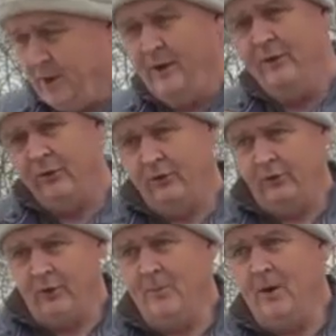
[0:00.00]
into the
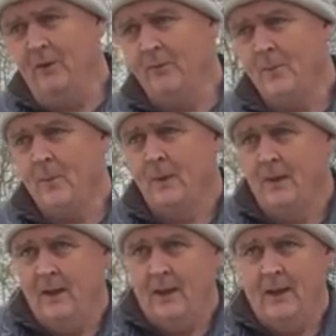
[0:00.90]
summer,
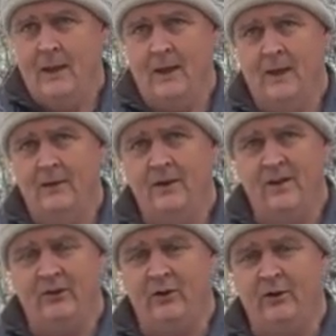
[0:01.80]
and
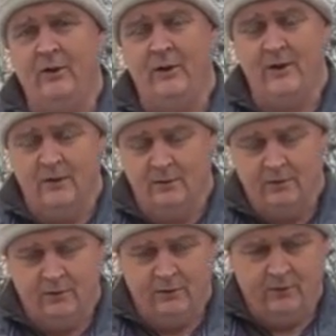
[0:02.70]
then suddenly
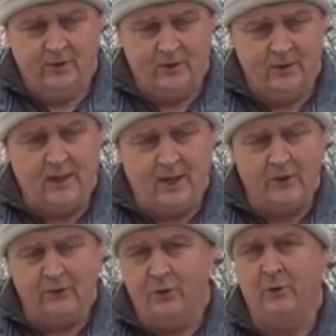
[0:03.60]
the
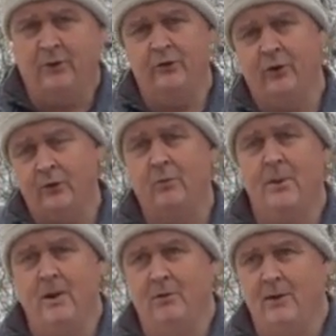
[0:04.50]
Asian hornets start to
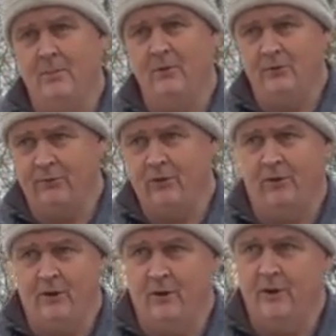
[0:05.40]
appear in numbers in front of
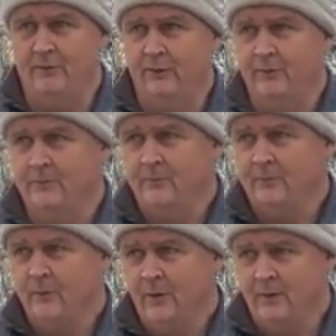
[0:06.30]
the hives.
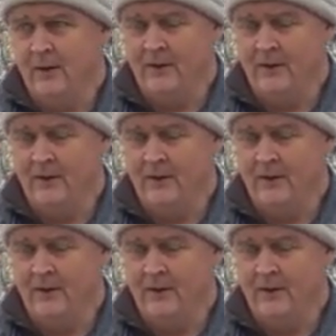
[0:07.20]
Now